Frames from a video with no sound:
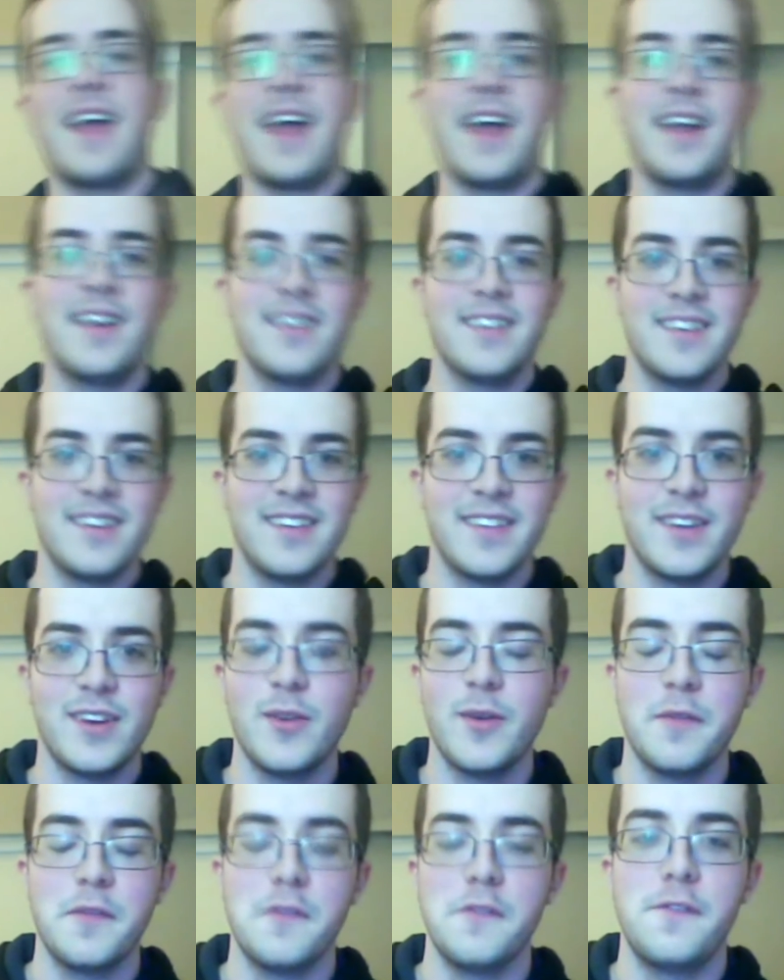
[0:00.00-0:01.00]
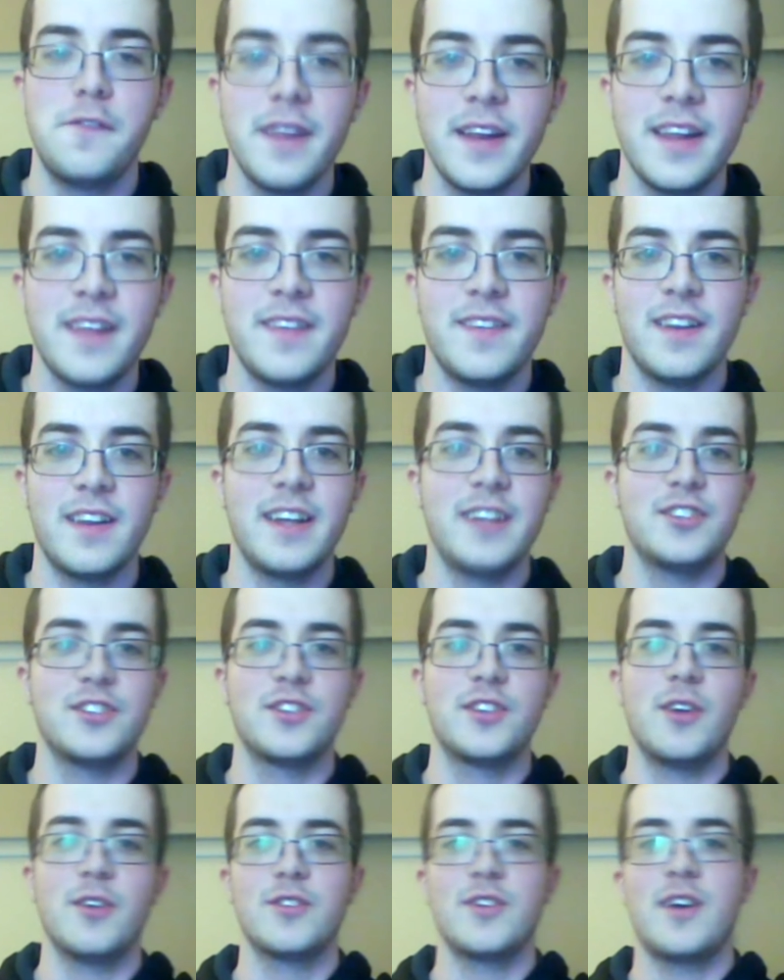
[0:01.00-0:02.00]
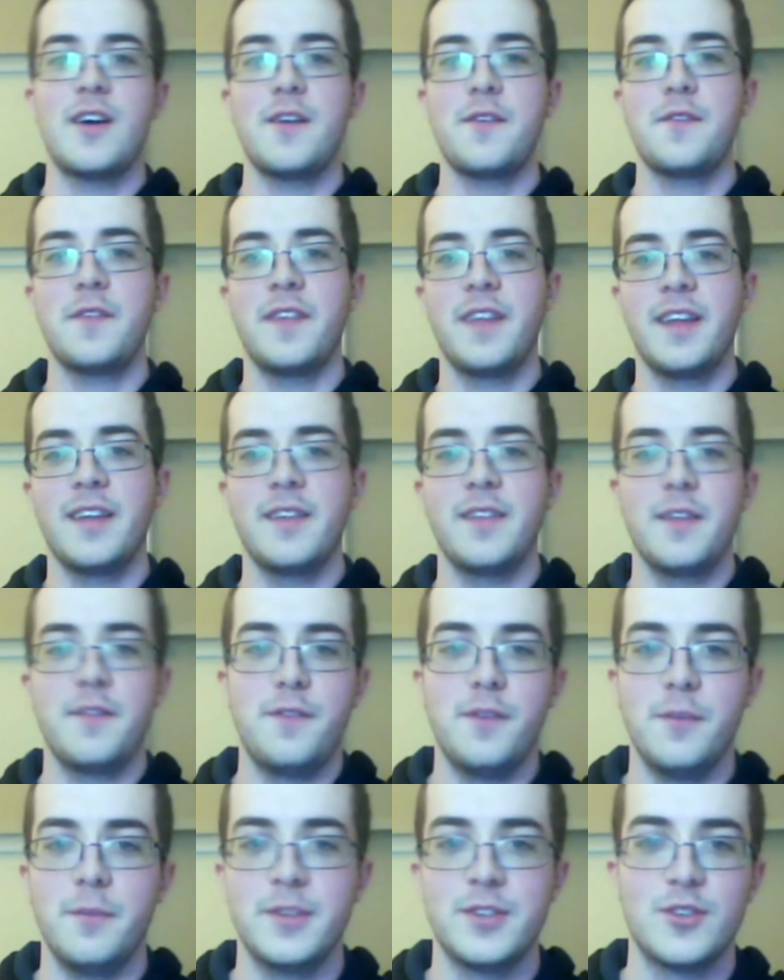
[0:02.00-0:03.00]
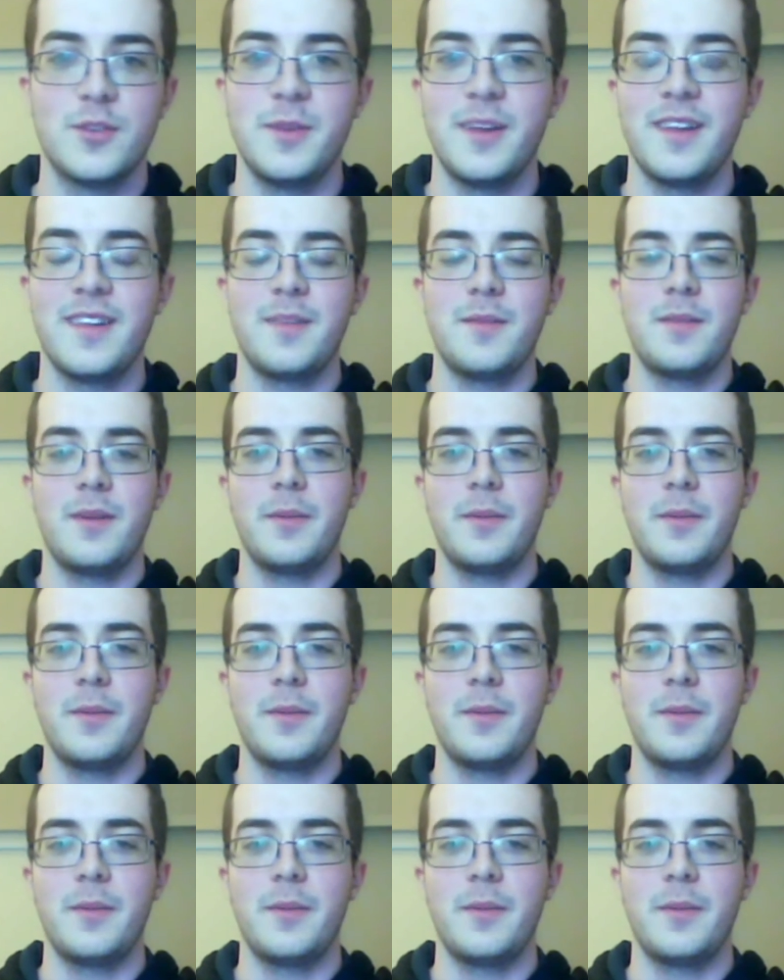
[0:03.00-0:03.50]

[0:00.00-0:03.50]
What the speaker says: And they don't even feel it. The light just goes off and they feel miserable